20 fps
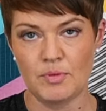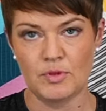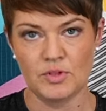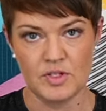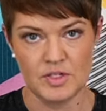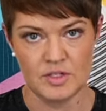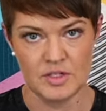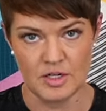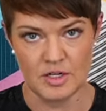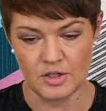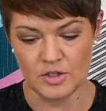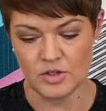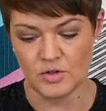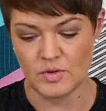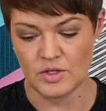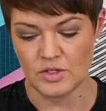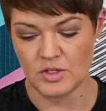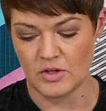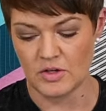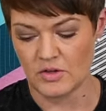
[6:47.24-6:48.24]
buildings next to
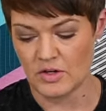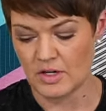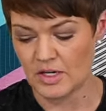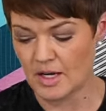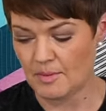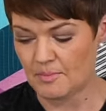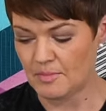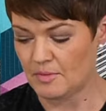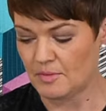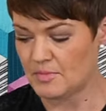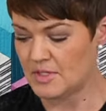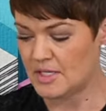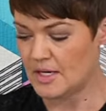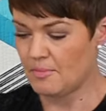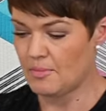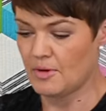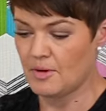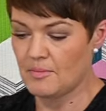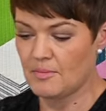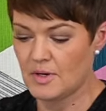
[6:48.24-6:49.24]
each other. I kept them
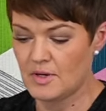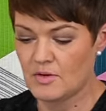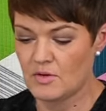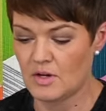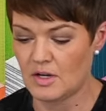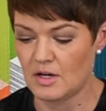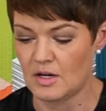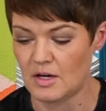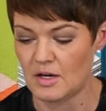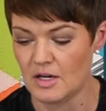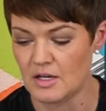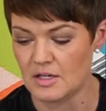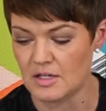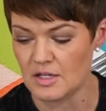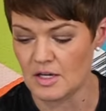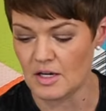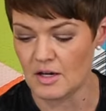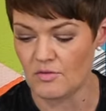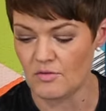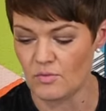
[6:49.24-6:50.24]
separate, but you get an
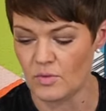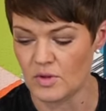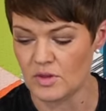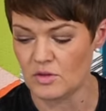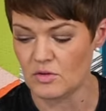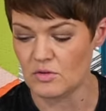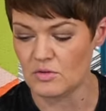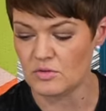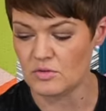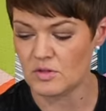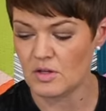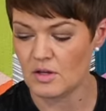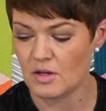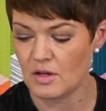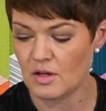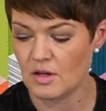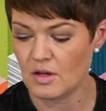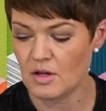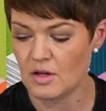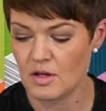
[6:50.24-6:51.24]
idea of what those
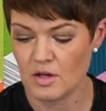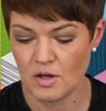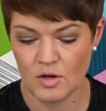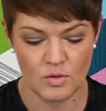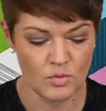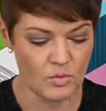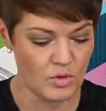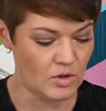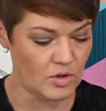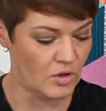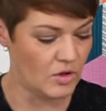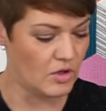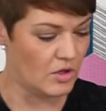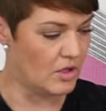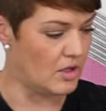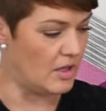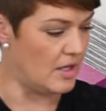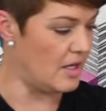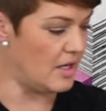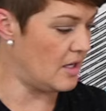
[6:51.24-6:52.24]
would
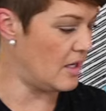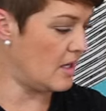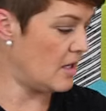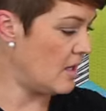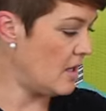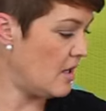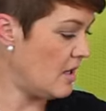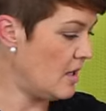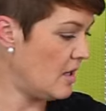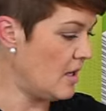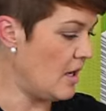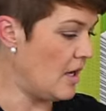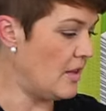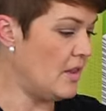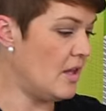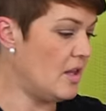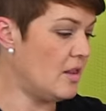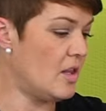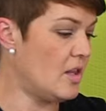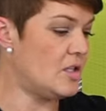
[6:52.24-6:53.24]
look like. And
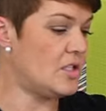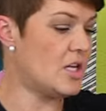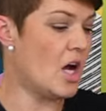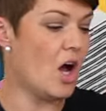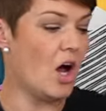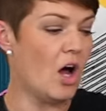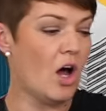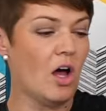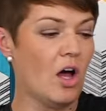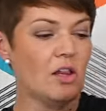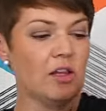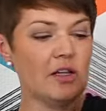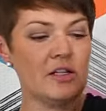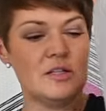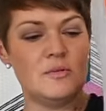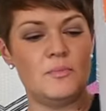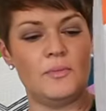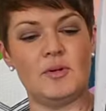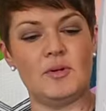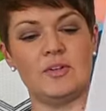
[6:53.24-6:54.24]
then the
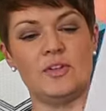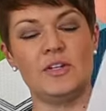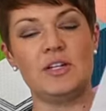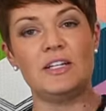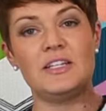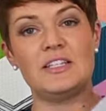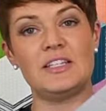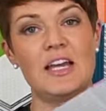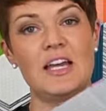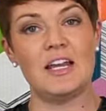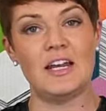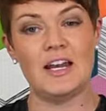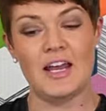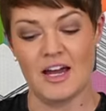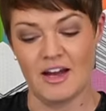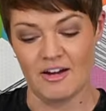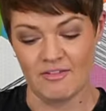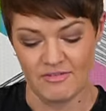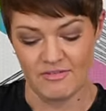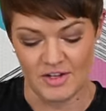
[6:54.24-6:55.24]
tallest building is
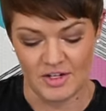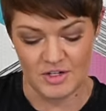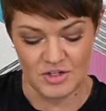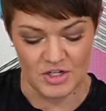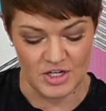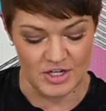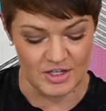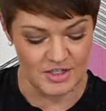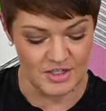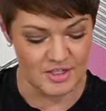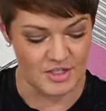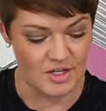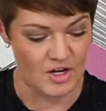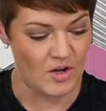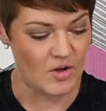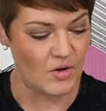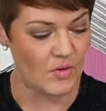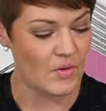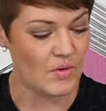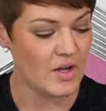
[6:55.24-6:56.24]
8.5 inches.
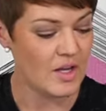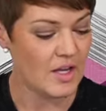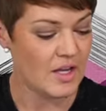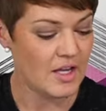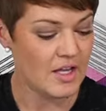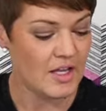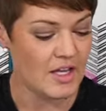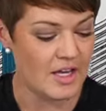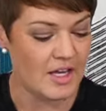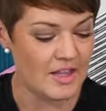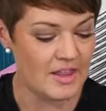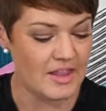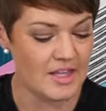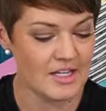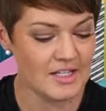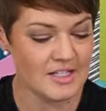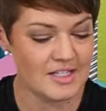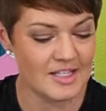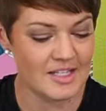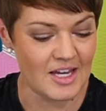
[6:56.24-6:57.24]
So in
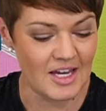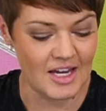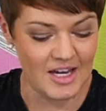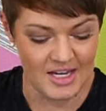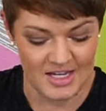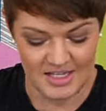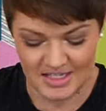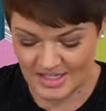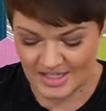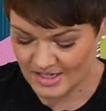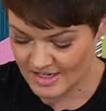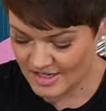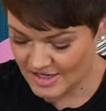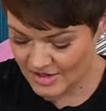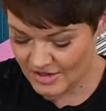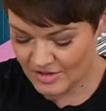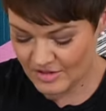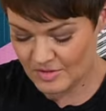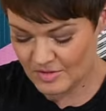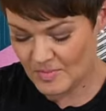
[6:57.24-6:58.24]
this case,
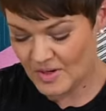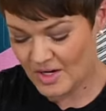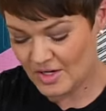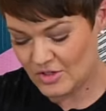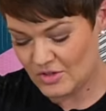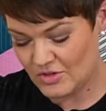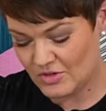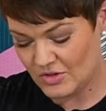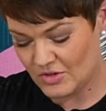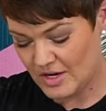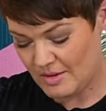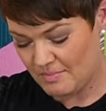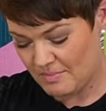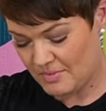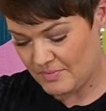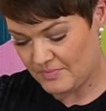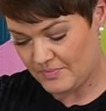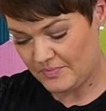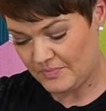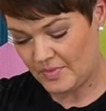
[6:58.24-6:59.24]
here's my strip,
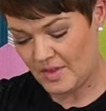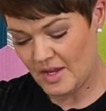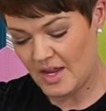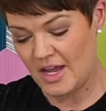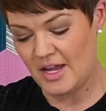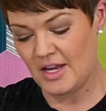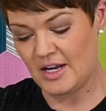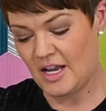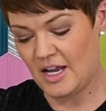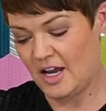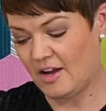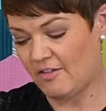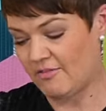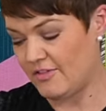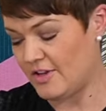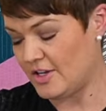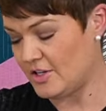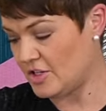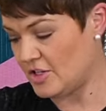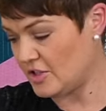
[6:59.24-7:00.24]
8.5
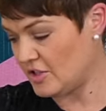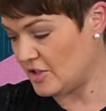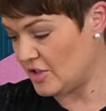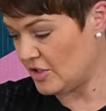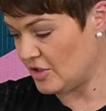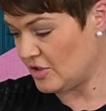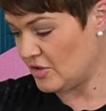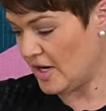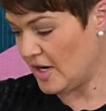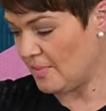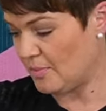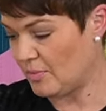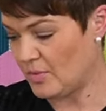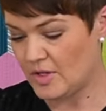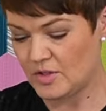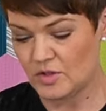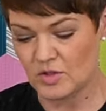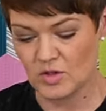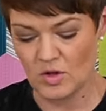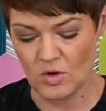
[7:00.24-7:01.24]
inches. The stripe
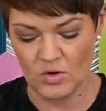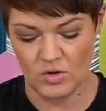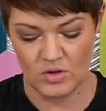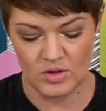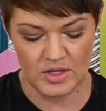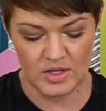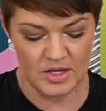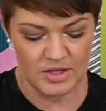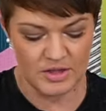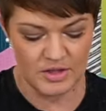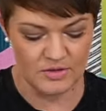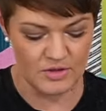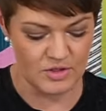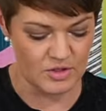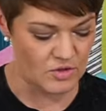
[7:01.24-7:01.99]
runs the whole length of the